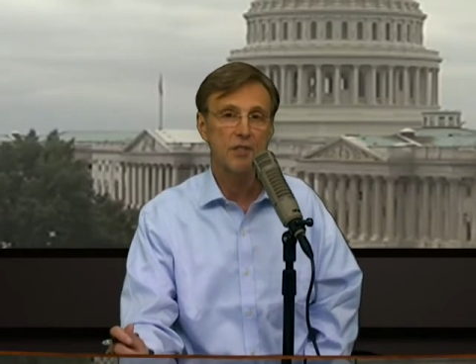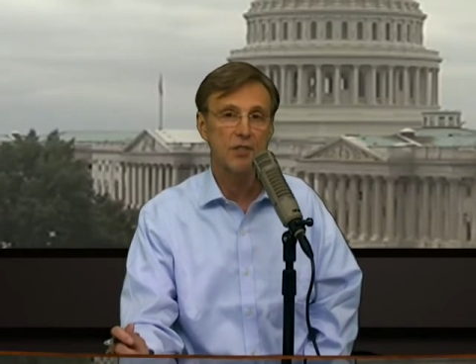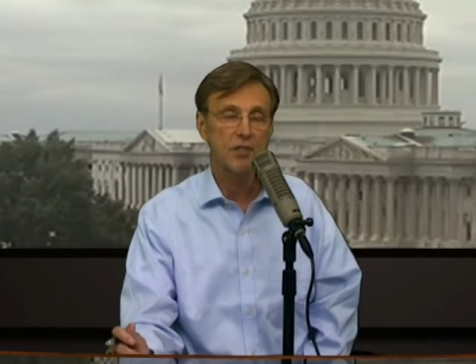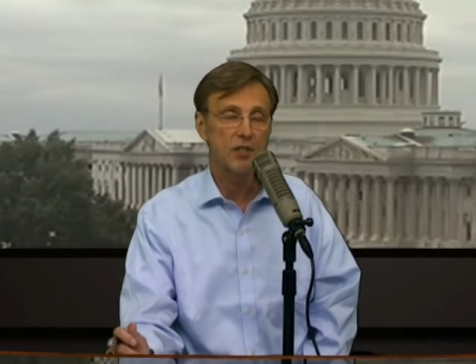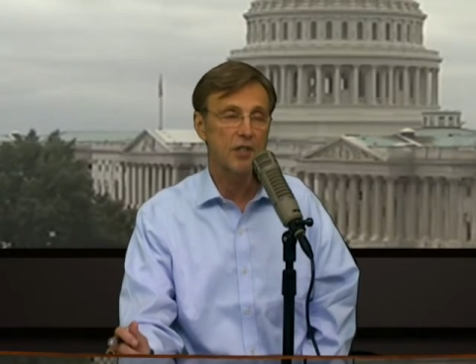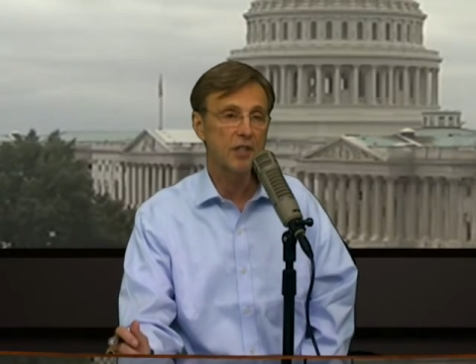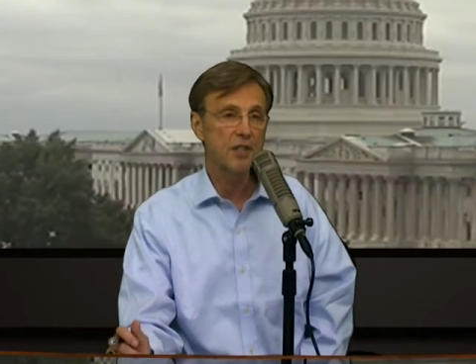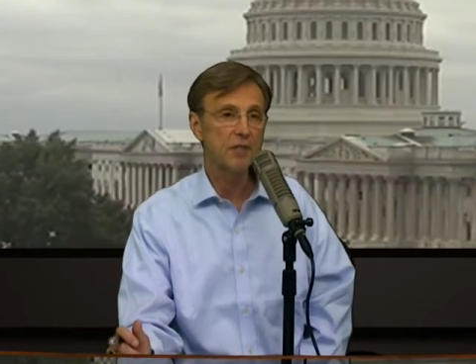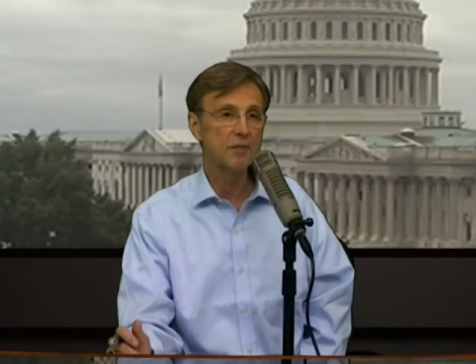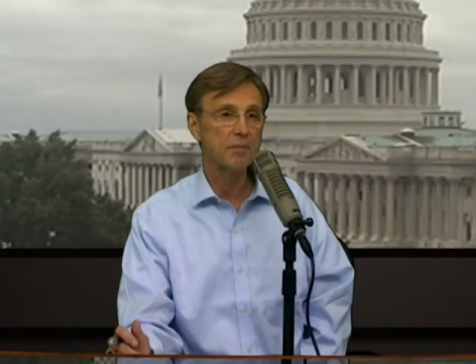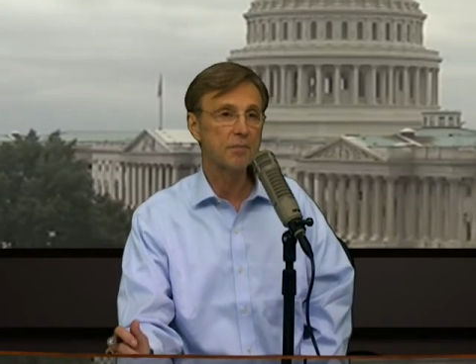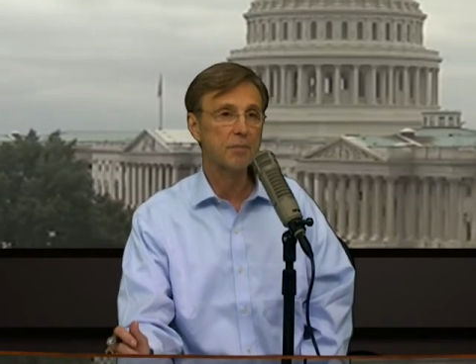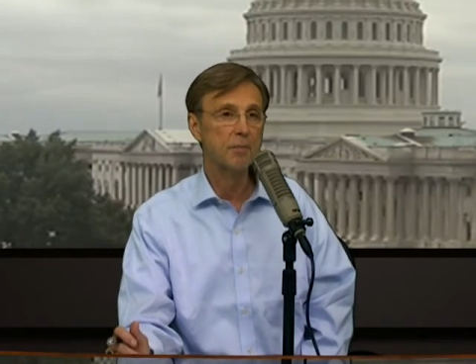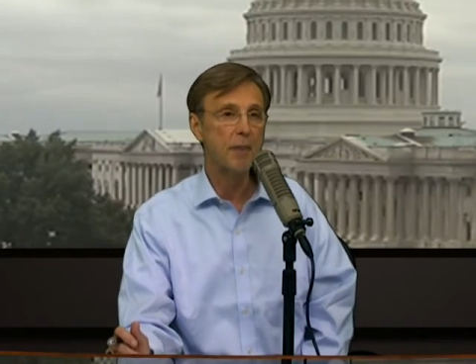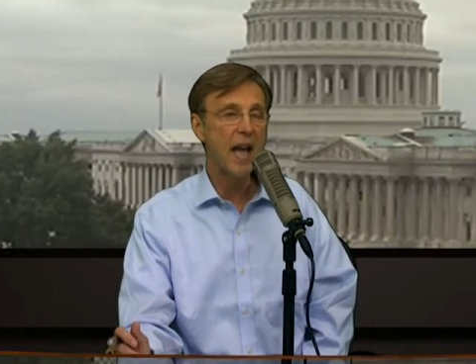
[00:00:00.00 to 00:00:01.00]
starting to
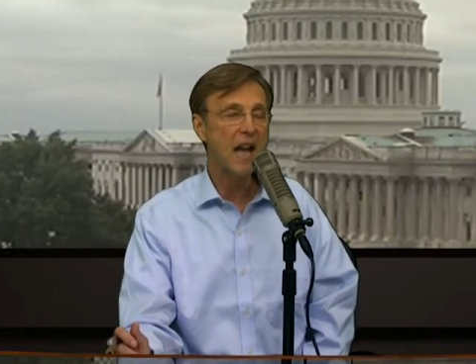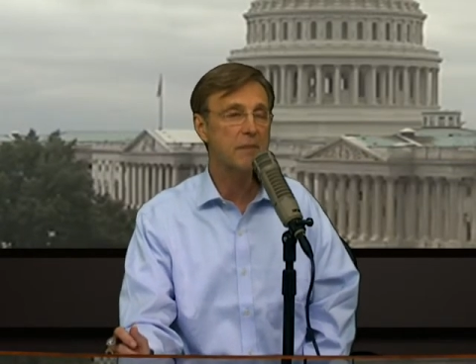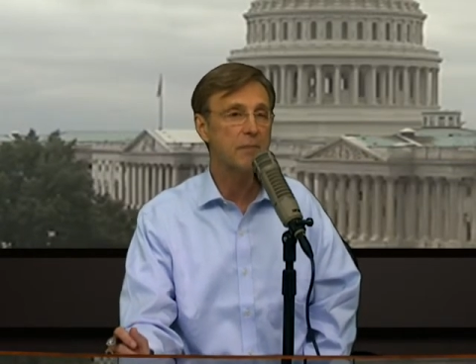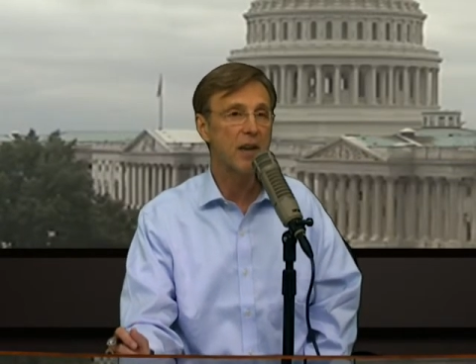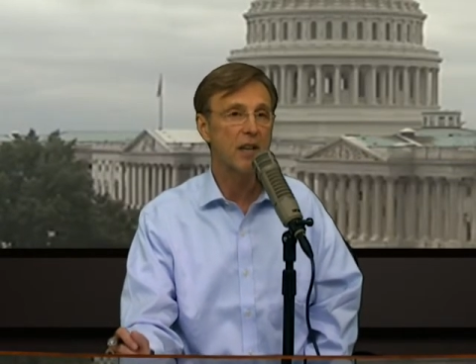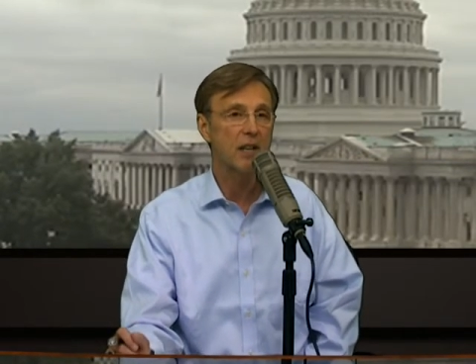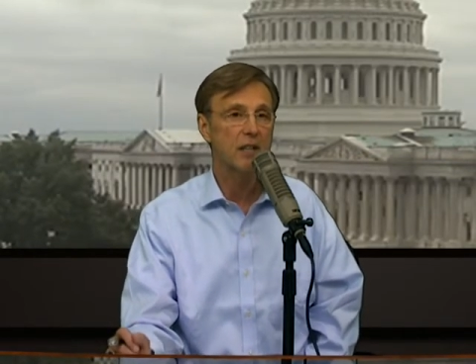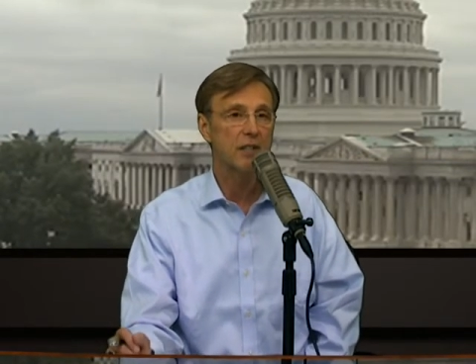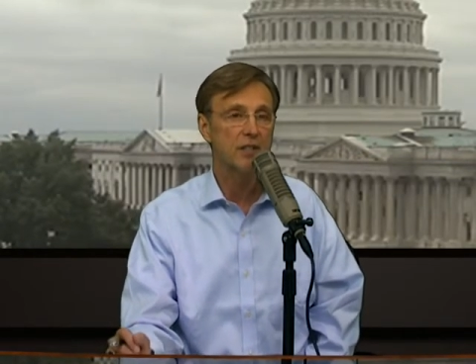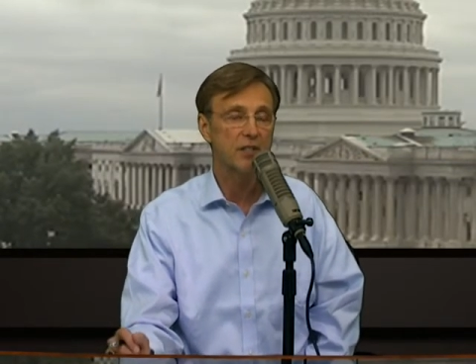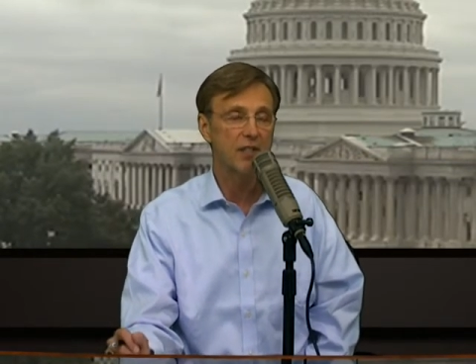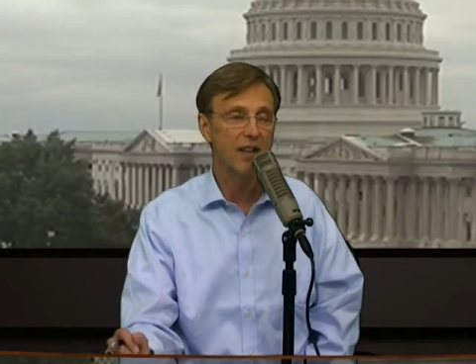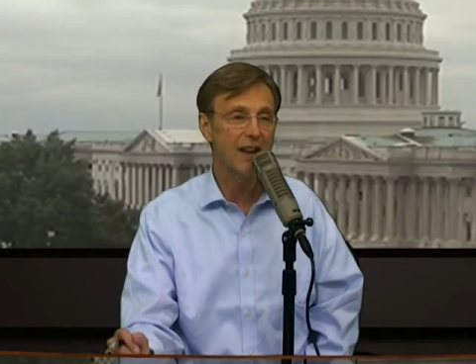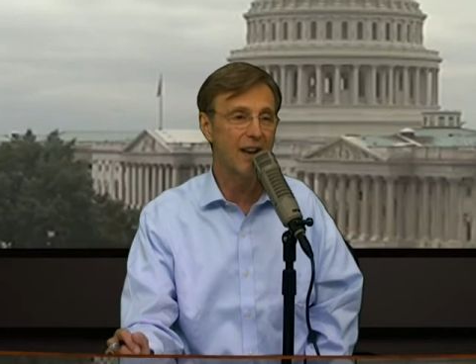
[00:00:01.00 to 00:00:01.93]
backpedal and say,